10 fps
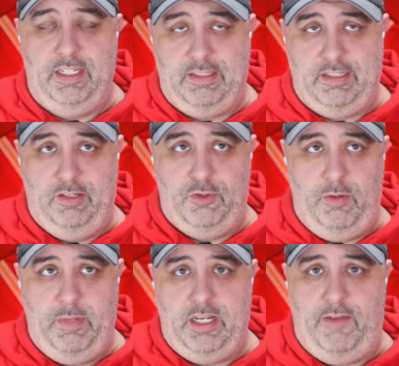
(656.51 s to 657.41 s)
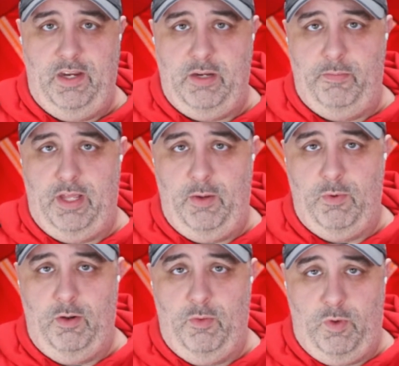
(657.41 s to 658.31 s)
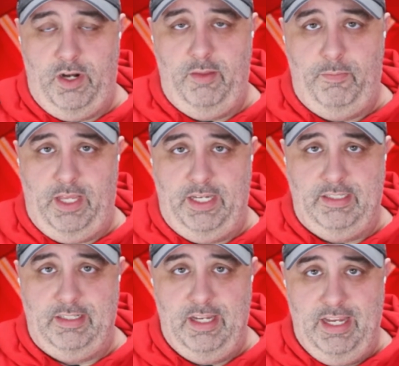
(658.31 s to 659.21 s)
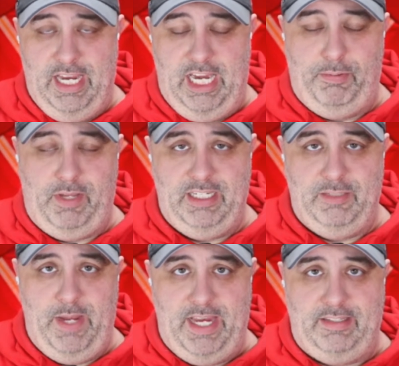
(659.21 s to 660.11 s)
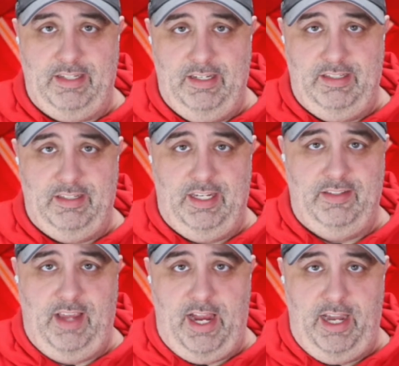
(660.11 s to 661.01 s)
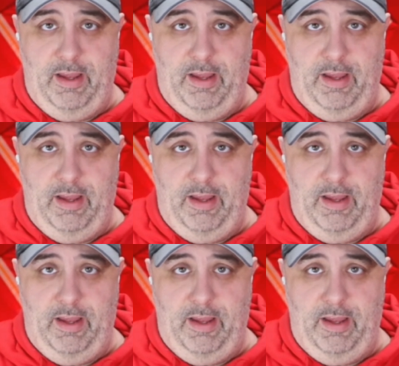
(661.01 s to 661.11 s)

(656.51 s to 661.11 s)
Is Trent McDuffie can play where one of the places he plays best is inside.